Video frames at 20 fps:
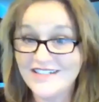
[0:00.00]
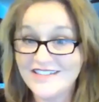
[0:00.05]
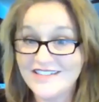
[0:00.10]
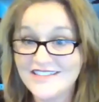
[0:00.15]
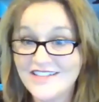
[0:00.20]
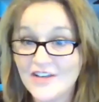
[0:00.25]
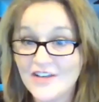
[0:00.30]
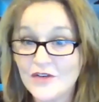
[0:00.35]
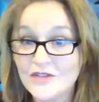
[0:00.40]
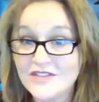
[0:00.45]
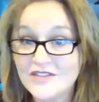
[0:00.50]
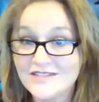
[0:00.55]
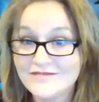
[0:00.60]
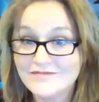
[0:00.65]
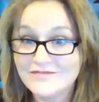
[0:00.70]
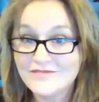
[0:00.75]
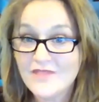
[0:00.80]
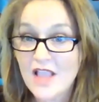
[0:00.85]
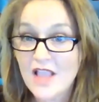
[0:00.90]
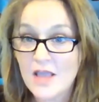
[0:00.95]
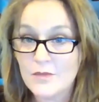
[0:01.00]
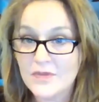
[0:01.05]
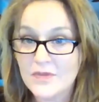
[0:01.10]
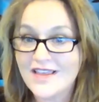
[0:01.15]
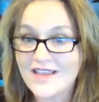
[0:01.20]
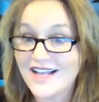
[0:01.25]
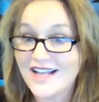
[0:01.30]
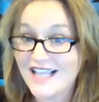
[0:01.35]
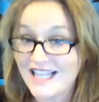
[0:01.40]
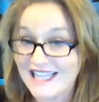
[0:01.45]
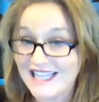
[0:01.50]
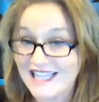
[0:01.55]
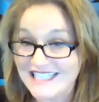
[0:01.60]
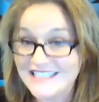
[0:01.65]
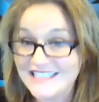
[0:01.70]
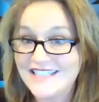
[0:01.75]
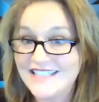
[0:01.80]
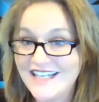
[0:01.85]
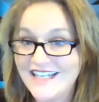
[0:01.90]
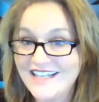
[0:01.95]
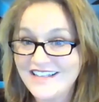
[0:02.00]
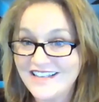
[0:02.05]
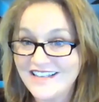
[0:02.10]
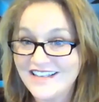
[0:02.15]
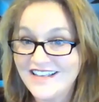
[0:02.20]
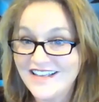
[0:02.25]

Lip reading: skills, empathetic listening,